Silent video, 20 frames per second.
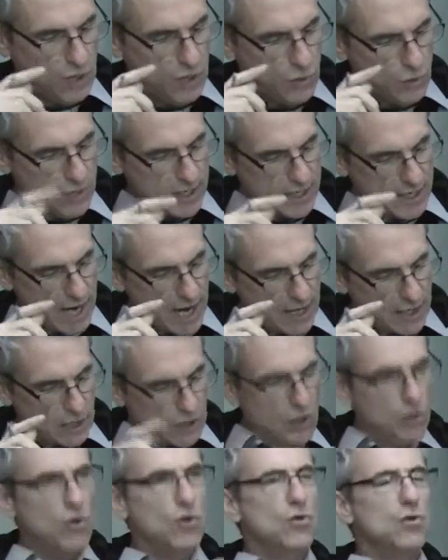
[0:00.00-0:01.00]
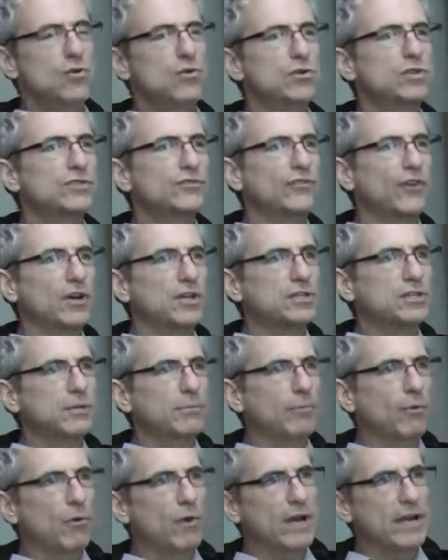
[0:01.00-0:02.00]
you cannot use function
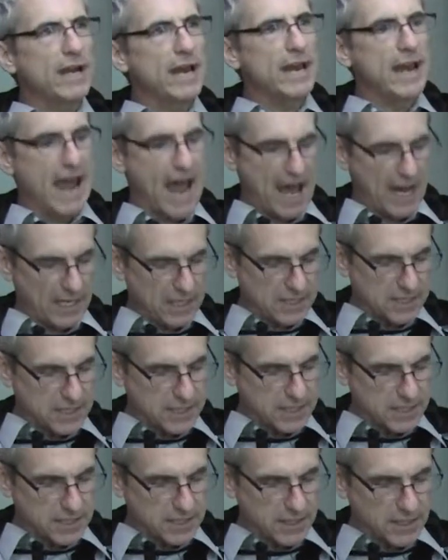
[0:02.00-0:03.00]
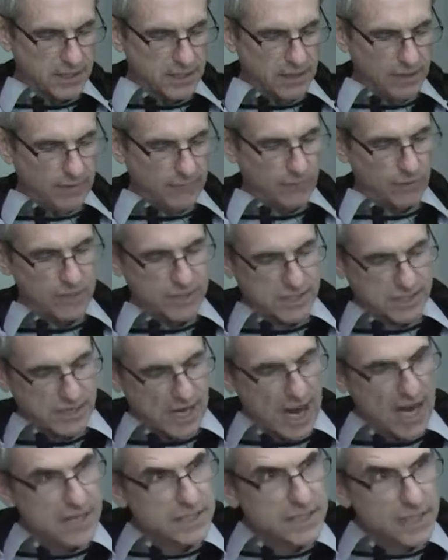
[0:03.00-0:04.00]
point analysis for
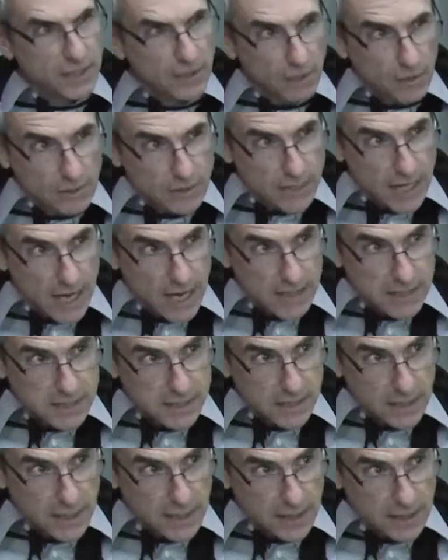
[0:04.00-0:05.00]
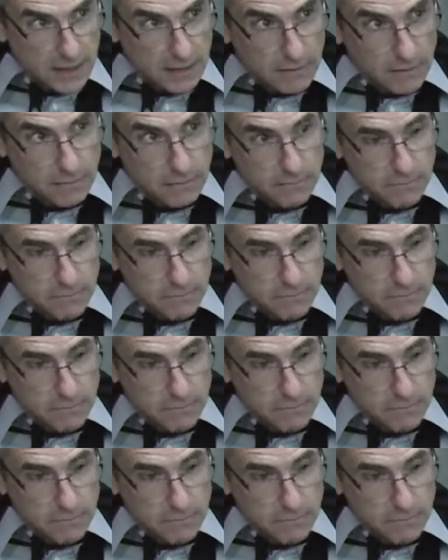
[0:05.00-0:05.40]
sizing your testing?